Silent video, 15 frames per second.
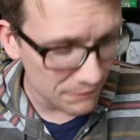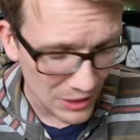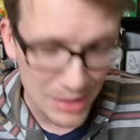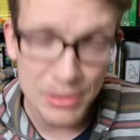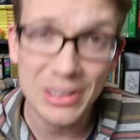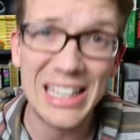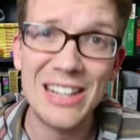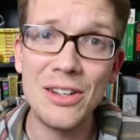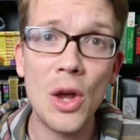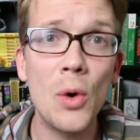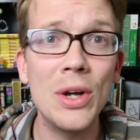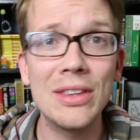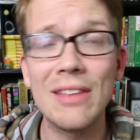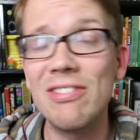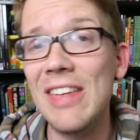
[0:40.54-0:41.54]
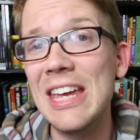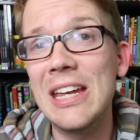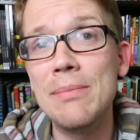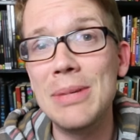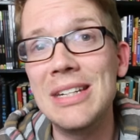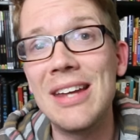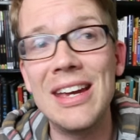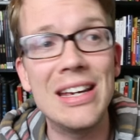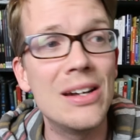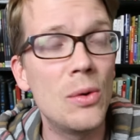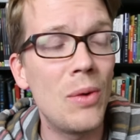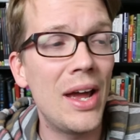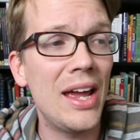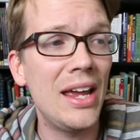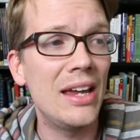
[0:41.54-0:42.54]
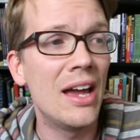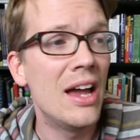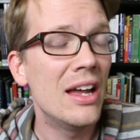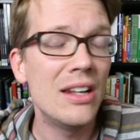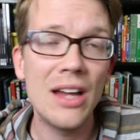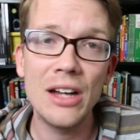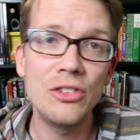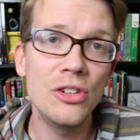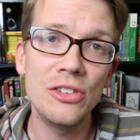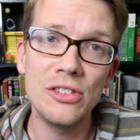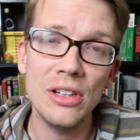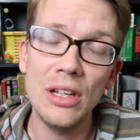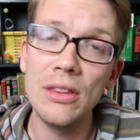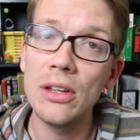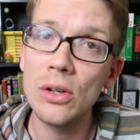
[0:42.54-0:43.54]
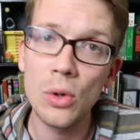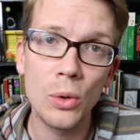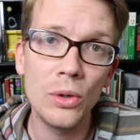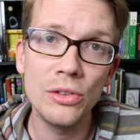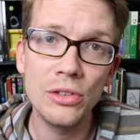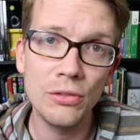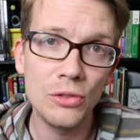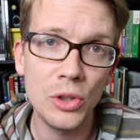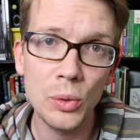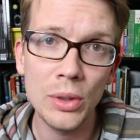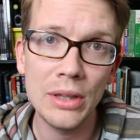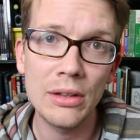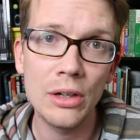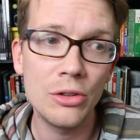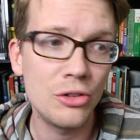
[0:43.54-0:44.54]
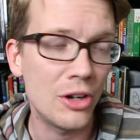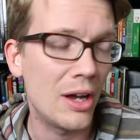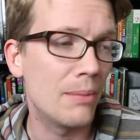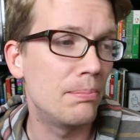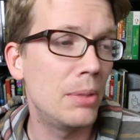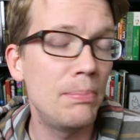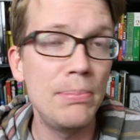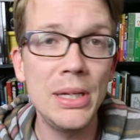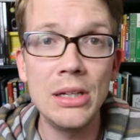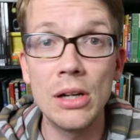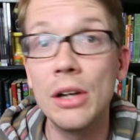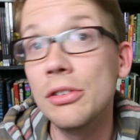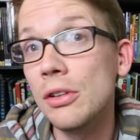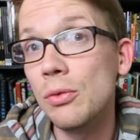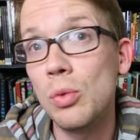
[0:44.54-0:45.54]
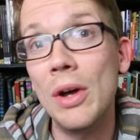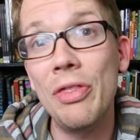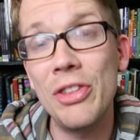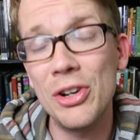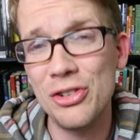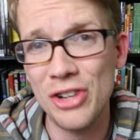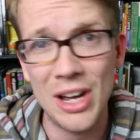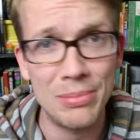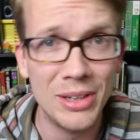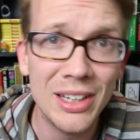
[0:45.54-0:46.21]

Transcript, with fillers: family and knowing that they could be taken away not just in the course of doing their job, but because of what their job